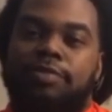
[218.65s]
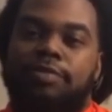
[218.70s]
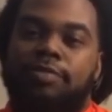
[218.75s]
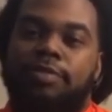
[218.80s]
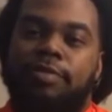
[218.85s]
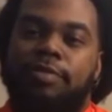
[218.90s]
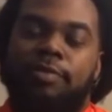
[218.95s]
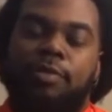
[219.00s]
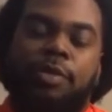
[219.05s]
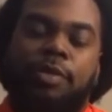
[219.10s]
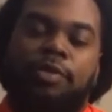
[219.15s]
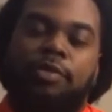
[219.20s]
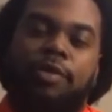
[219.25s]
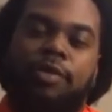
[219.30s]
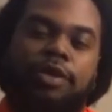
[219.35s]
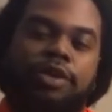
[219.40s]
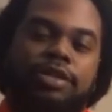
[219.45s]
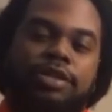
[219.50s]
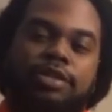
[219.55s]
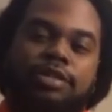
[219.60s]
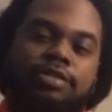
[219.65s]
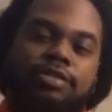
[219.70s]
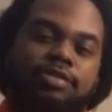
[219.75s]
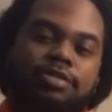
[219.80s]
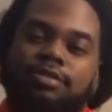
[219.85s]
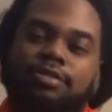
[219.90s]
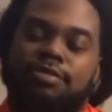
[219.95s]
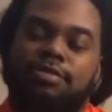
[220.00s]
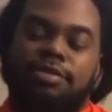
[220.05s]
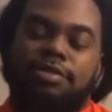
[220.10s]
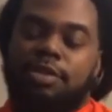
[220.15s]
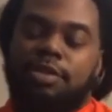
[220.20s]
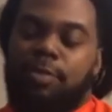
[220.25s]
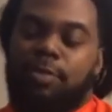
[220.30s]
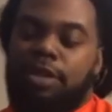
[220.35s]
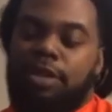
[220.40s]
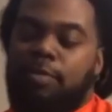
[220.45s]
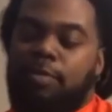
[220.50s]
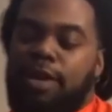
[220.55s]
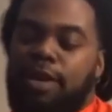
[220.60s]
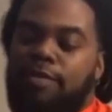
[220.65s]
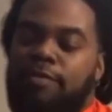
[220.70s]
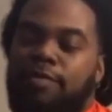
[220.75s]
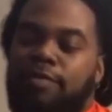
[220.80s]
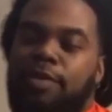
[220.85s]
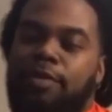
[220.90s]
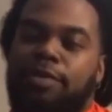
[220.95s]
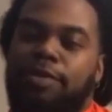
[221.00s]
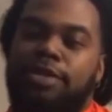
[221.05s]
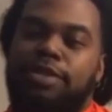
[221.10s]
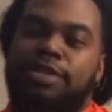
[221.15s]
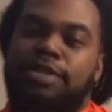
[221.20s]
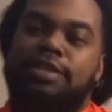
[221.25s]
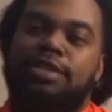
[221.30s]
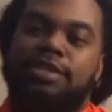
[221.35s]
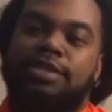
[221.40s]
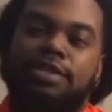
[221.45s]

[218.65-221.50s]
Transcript: for four quarters has just been the main focus.